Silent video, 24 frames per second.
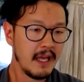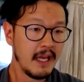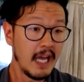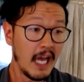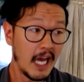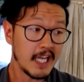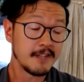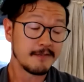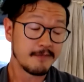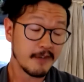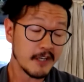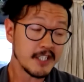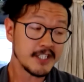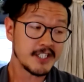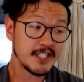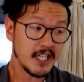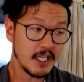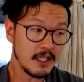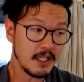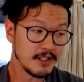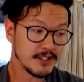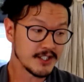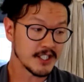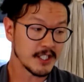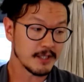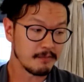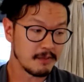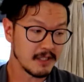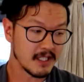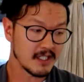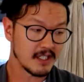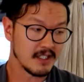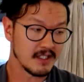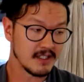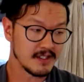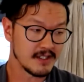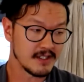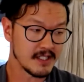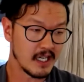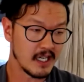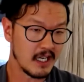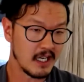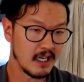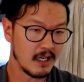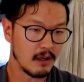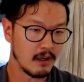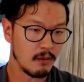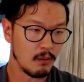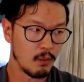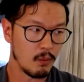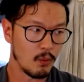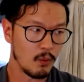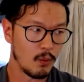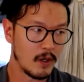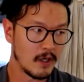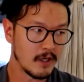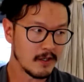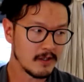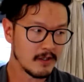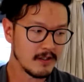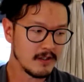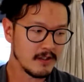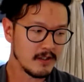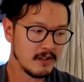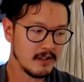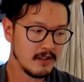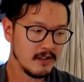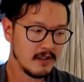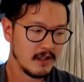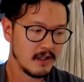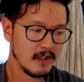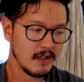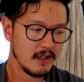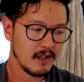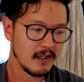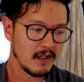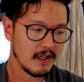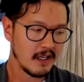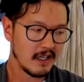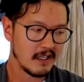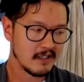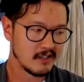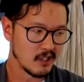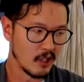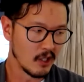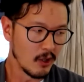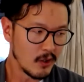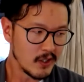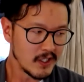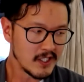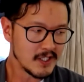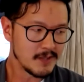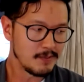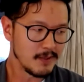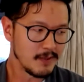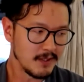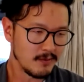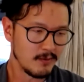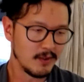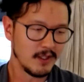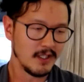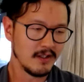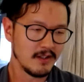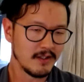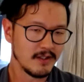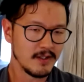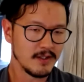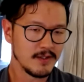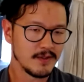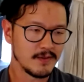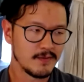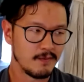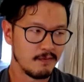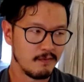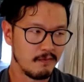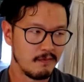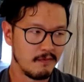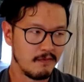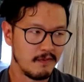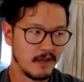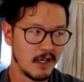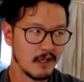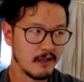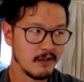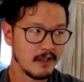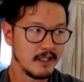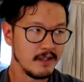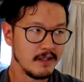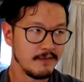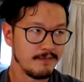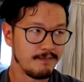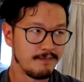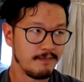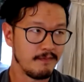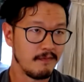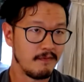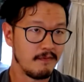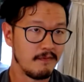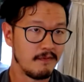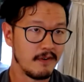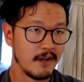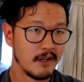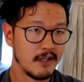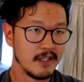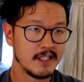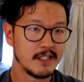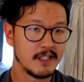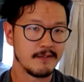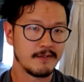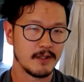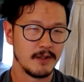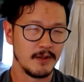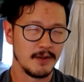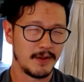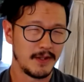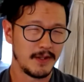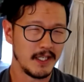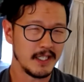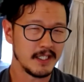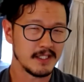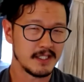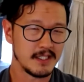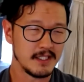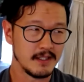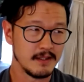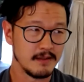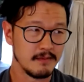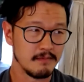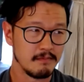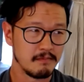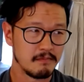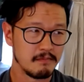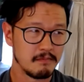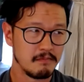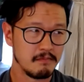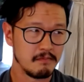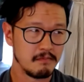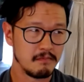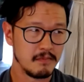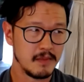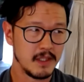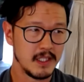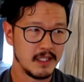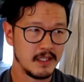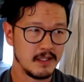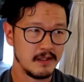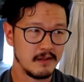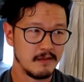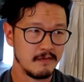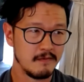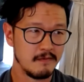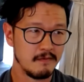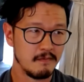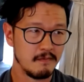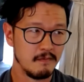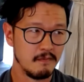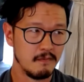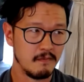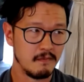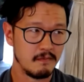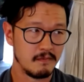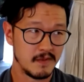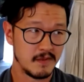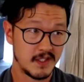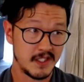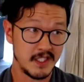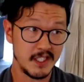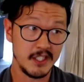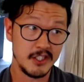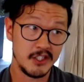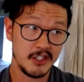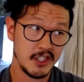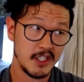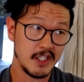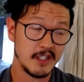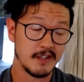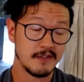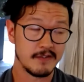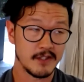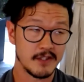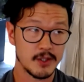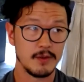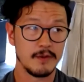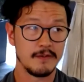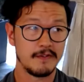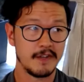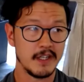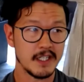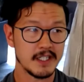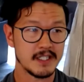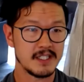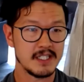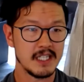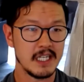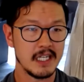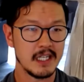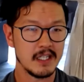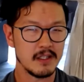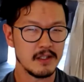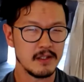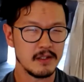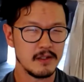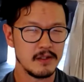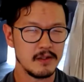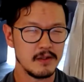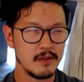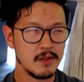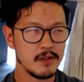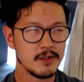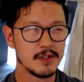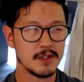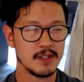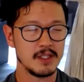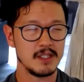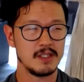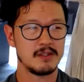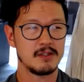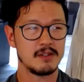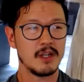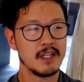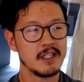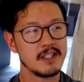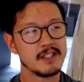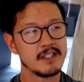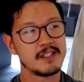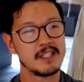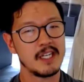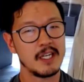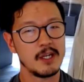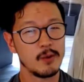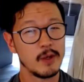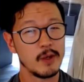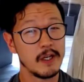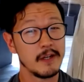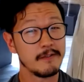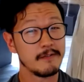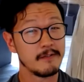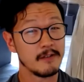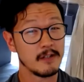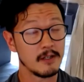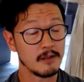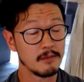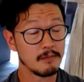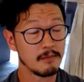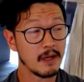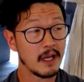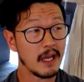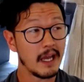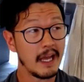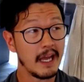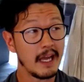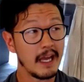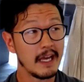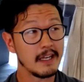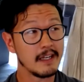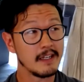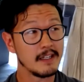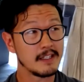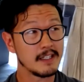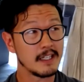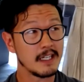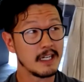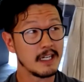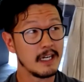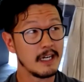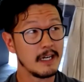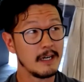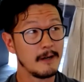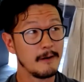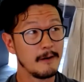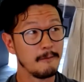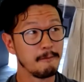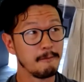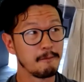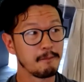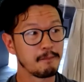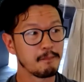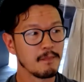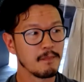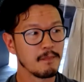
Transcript: and very challenging because uh, water has always been one of those very, very difficult things in, in CG and visual effects that you usually try to stay away from. And um,